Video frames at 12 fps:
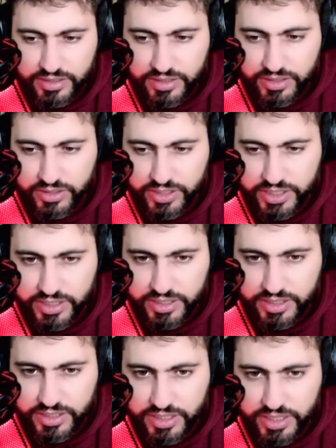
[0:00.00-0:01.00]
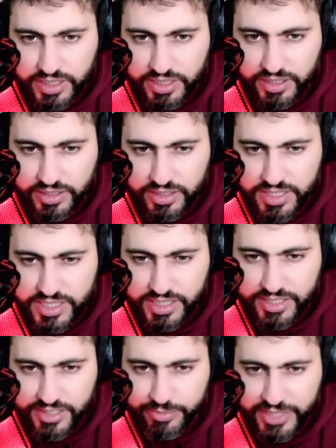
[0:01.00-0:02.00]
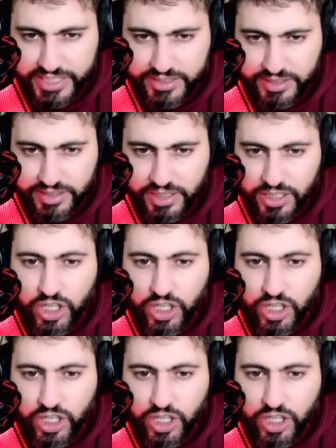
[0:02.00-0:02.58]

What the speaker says: Okay, that is another battle.